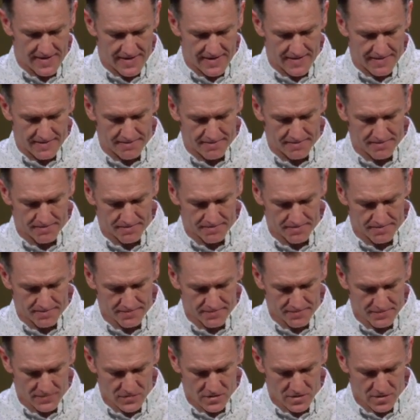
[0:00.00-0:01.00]

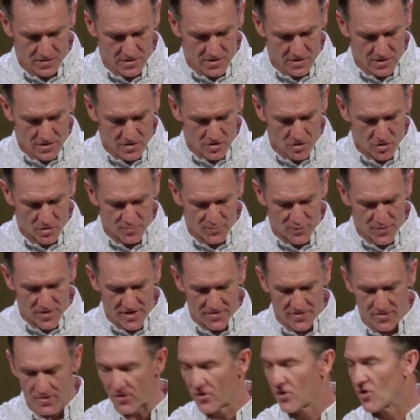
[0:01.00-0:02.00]
her
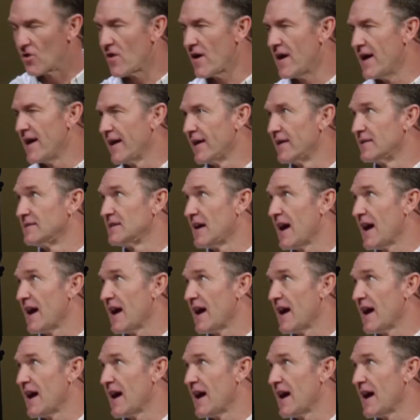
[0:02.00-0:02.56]
brother, Craig,